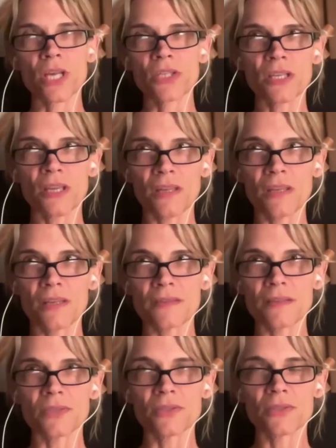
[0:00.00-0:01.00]
judging
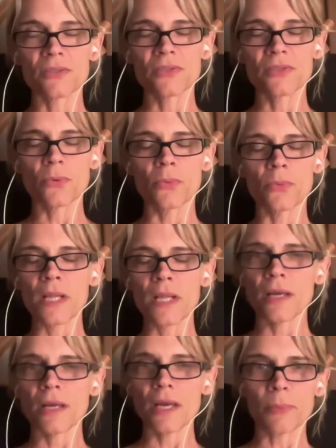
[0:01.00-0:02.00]
anything. So
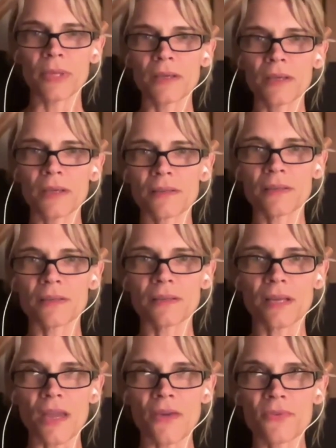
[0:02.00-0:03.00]
welcoming
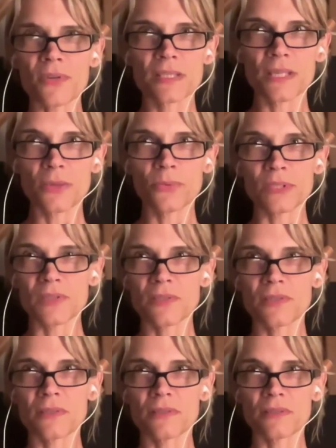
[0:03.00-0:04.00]
everything
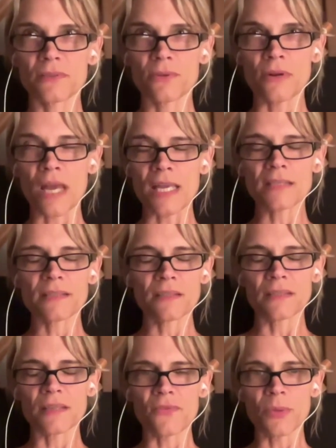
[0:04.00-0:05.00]
what's
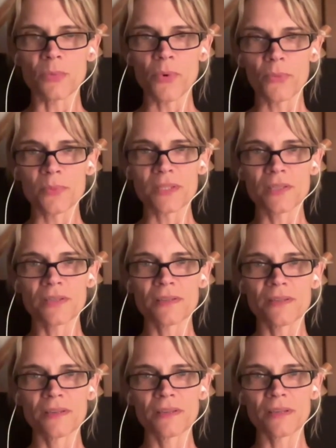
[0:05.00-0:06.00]
arising in every moment.
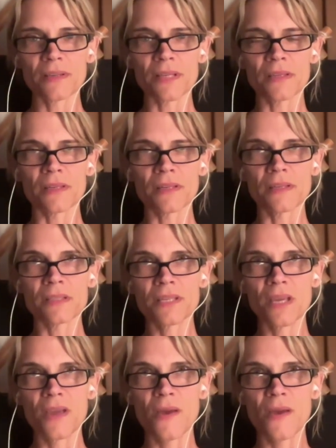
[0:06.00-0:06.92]
And